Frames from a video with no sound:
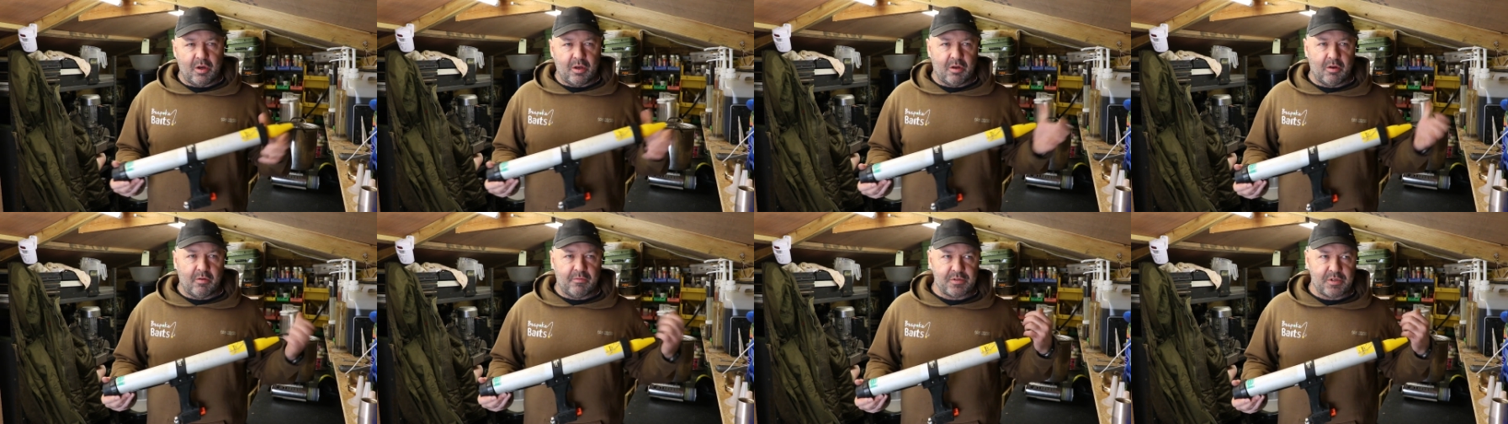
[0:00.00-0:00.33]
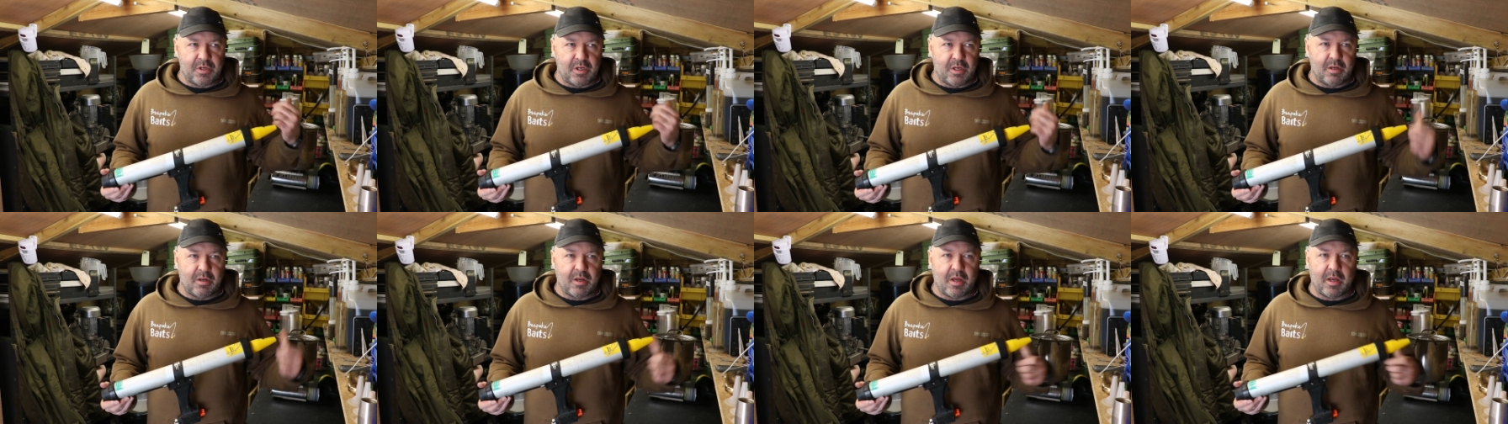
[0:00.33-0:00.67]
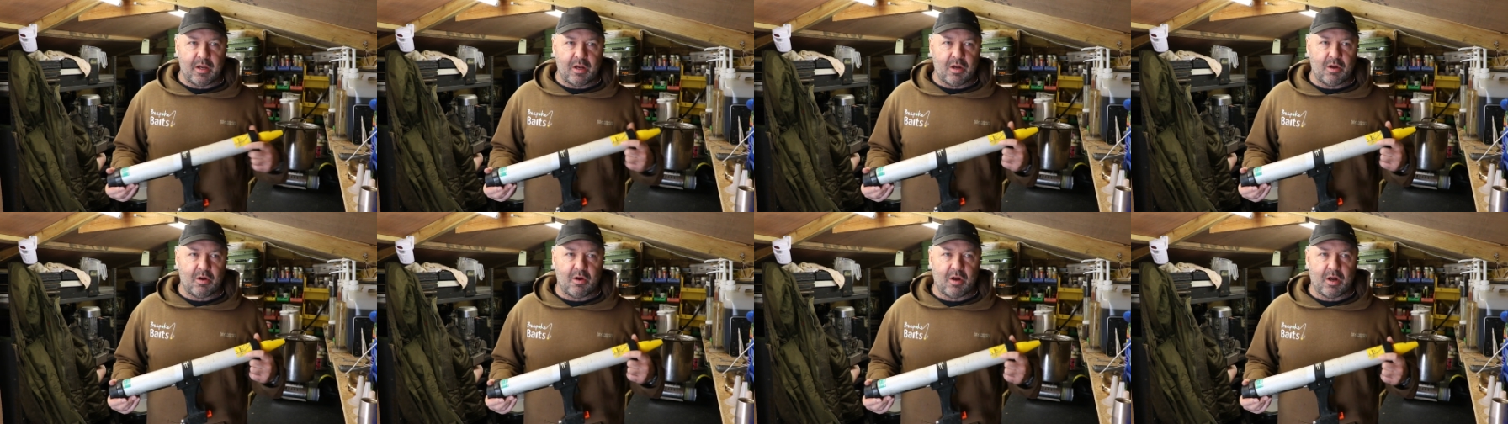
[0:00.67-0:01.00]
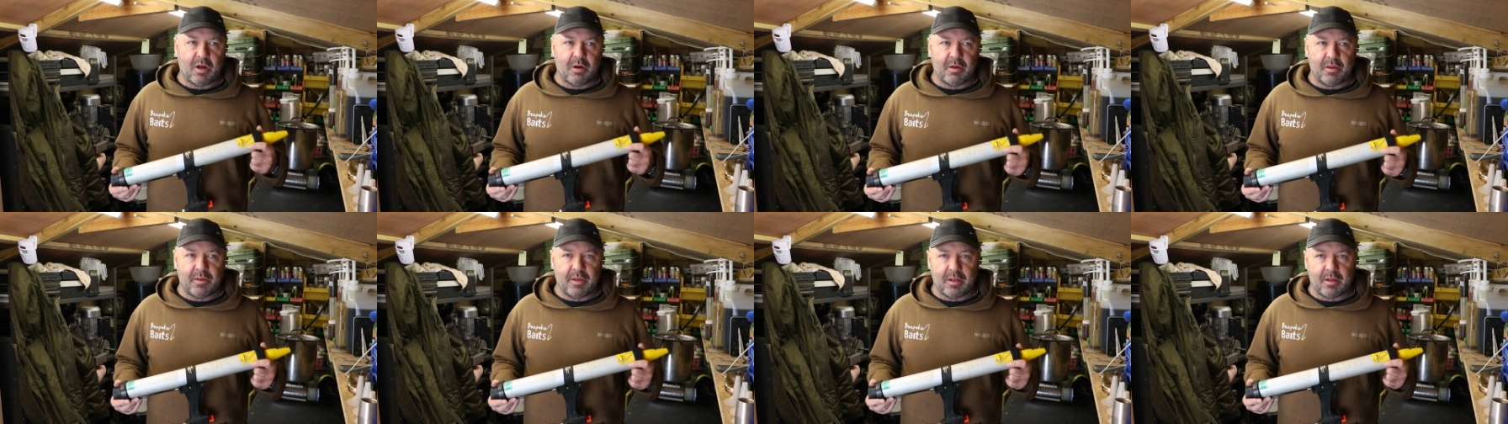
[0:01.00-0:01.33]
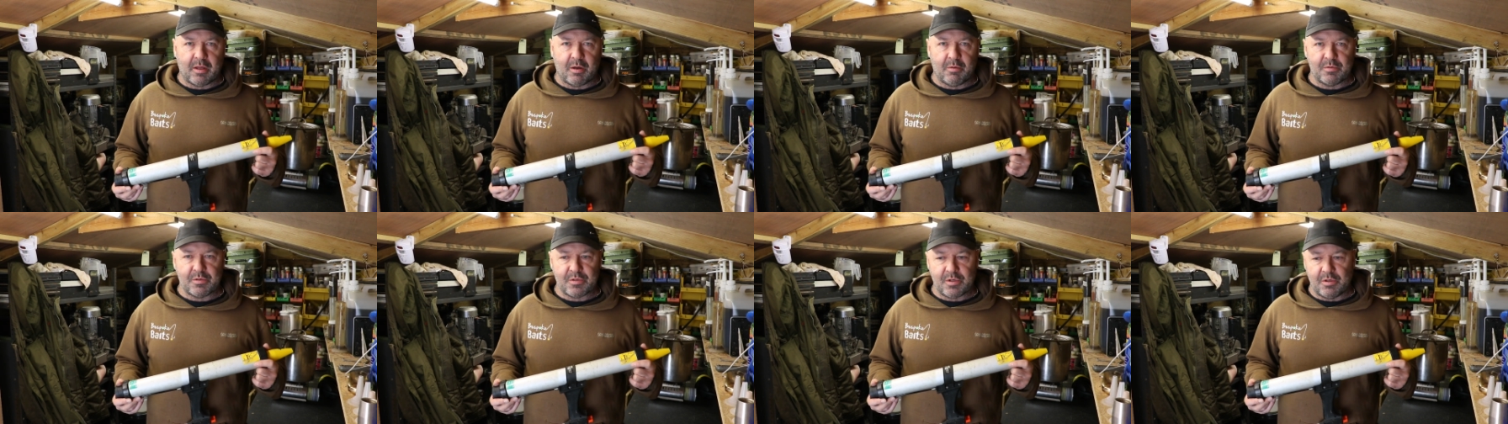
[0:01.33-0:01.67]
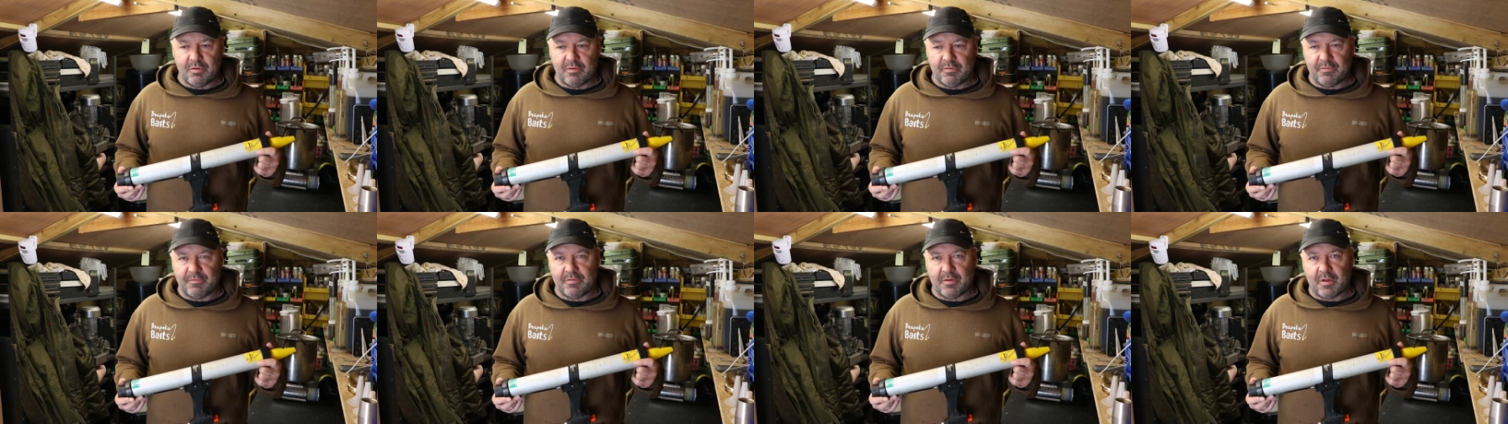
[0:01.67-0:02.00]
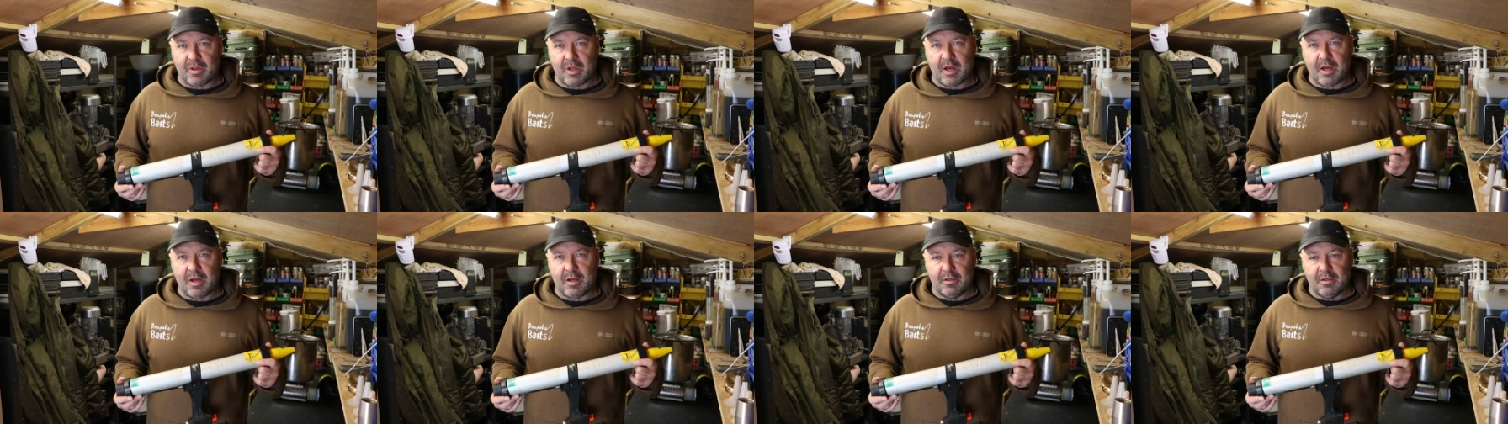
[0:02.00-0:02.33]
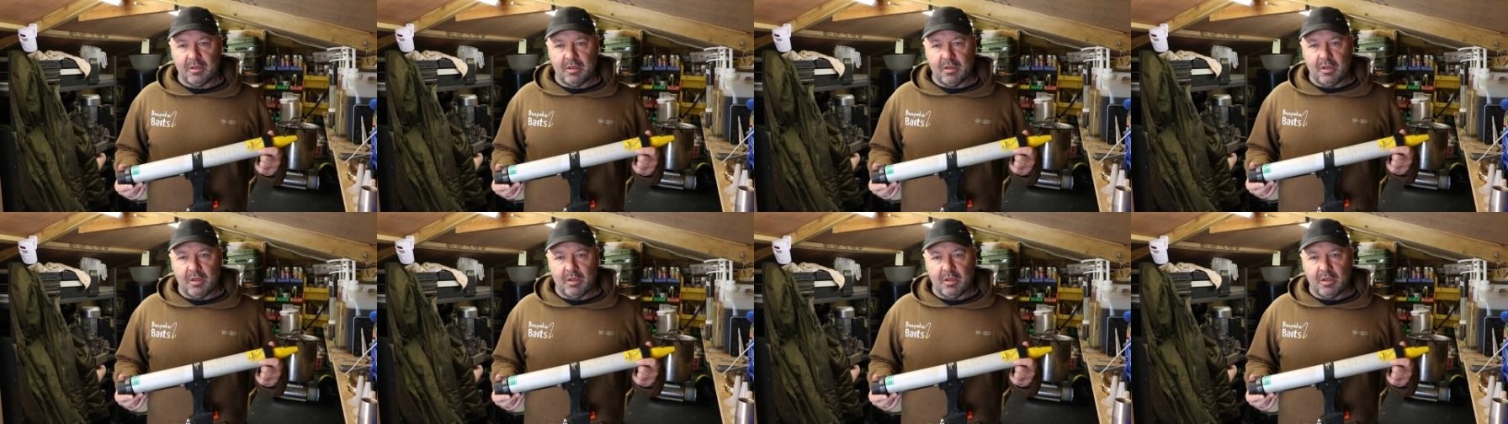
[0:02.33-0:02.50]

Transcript: and obviously 9 o'clock, I think that was enough for that,